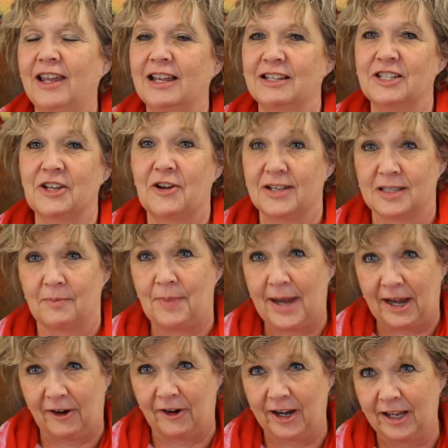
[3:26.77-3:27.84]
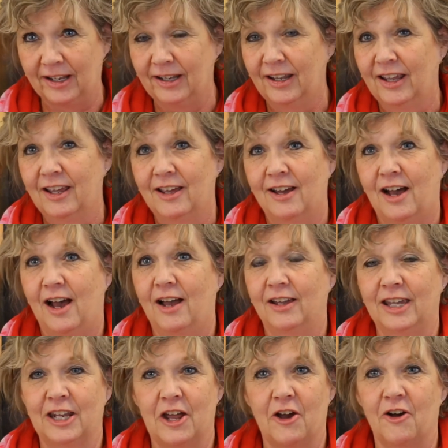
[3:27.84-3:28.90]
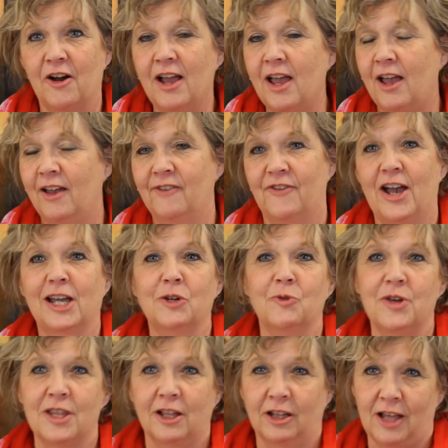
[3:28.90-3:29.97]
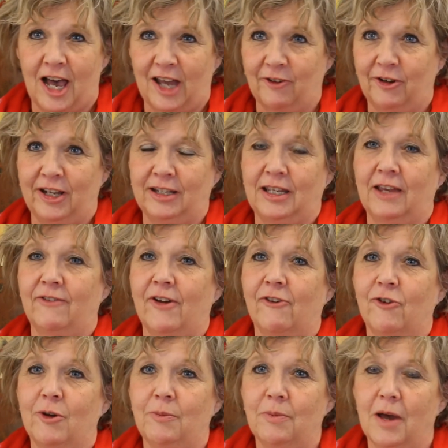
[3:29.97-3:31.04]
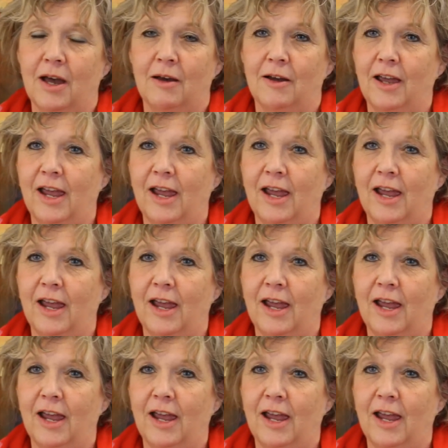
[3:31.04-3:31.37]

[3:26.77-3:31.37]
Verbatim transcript: And so as a parent, you know, if I could win the lottery and give every uh,